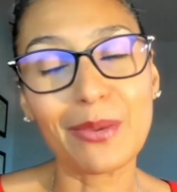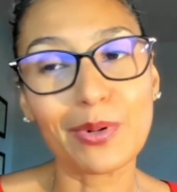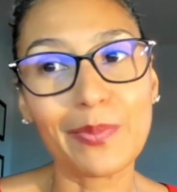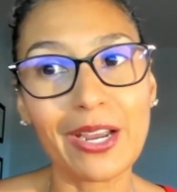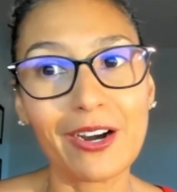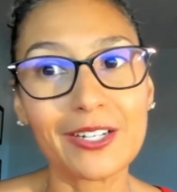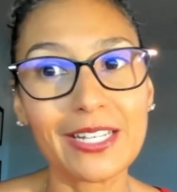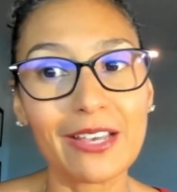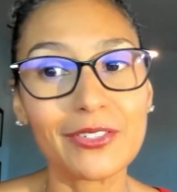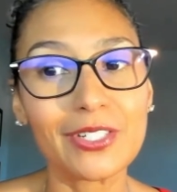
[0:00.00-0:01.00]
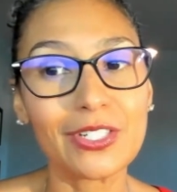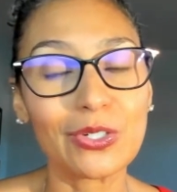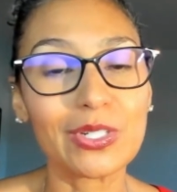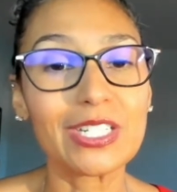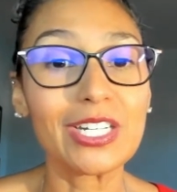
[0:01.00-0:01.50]
and prepare ourselves
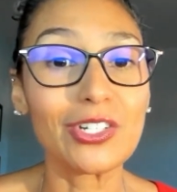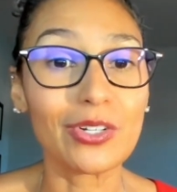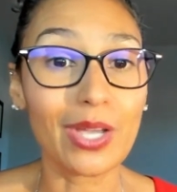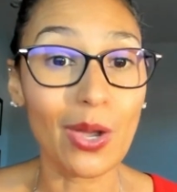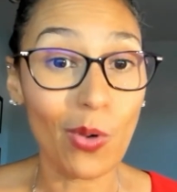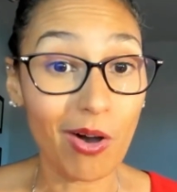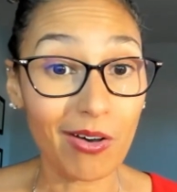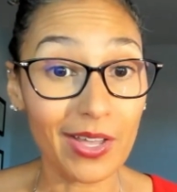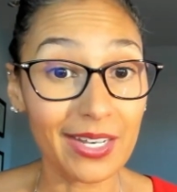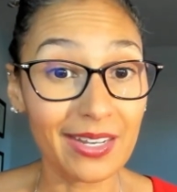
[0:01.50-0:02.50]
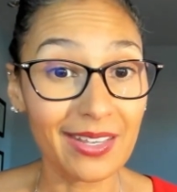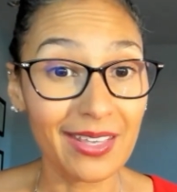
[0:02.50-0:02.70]
to continue to go on